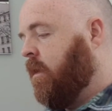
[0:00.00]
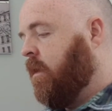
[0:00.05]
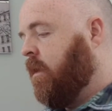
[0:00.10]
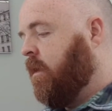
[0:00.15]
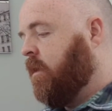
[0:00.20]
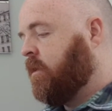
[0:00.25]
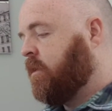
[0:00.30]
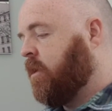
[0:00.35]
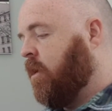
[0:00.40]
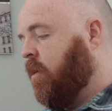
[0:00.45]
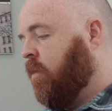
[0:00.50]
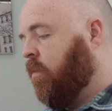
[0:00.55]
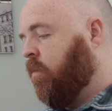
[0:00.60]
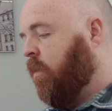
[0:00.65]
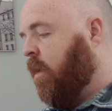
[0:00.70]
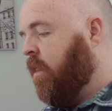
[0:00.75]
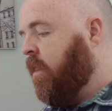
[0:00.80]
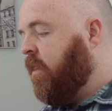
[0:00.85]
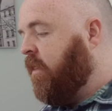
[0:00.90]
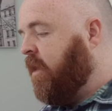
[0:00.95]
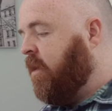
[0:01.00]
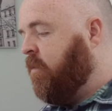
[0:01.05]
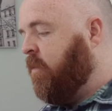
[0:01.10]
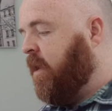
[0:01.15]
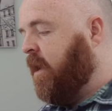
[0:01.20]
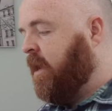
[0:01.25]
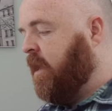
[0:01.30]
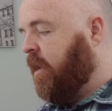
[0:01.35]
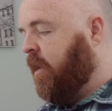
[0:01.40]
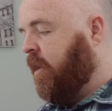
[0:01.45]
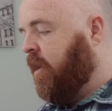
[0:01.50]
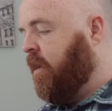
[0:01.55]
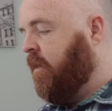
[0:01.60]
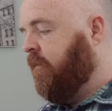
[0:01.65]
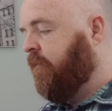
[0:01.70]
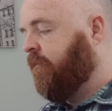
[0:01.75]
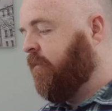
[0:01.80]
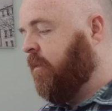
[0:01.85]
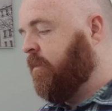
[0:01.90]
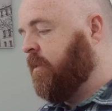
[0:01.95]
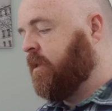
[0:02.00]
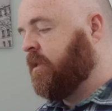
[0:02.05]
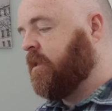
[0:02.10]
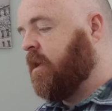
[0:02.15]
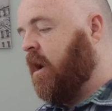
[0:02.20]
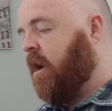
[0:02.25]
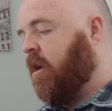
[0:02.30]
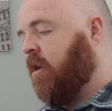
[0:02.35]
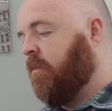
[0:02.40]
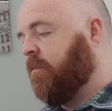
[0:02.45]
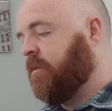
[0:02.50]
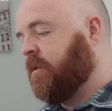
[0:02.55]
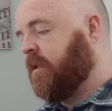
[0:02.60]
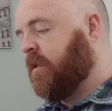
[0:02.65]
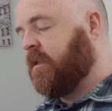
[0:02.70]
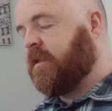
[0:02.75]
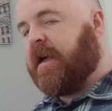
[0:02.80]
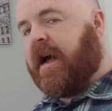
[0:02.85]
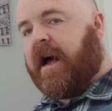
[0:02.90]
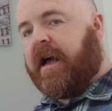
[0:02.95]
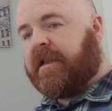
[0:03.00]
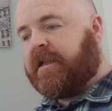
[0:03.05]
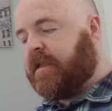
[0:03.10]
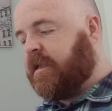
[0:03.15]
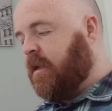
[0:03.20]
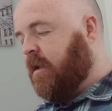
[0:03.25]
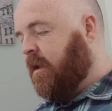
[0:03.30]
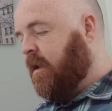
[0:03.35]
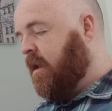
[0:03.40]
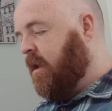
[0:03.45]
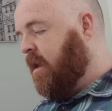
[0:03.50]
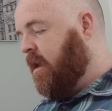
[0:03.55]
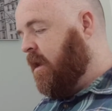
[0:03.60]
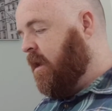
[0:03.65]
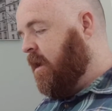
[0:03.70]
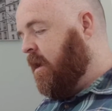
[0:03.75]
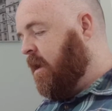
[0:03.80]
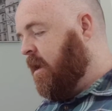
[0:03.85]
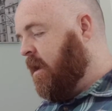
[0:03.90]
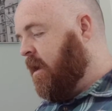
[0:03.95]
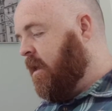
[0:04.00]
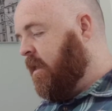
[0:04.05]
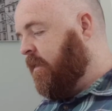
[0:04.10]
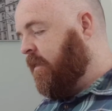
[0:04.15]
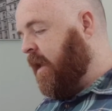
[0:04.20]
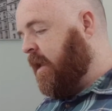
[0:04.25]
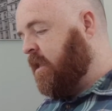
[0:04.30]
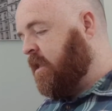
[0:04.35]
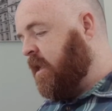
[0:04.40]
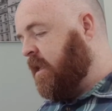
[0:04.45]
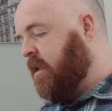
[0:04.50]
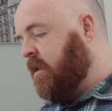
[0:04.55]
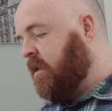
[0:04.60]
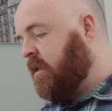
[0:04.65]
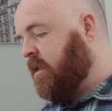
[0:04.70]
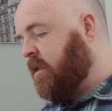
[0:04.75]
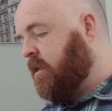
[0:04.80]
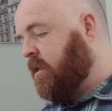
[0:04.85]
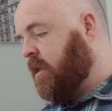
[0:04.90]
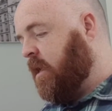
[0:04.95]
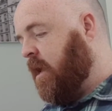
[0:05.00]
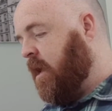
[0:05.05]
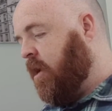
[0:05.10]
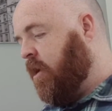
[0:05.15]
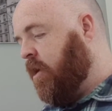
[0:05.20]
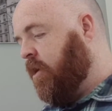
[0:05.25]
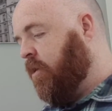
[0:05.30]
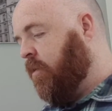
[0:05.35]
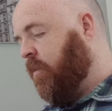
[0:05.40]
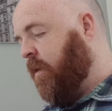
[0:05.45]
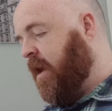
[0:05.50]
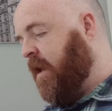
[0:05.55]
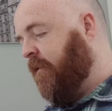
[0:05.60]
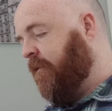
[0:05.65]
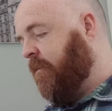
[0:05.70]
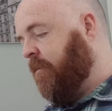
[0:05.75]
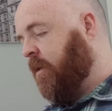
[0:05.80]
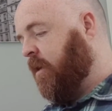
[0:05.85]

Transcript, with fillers: So, one thing we can learn from the Psalms is that they didn't turn away from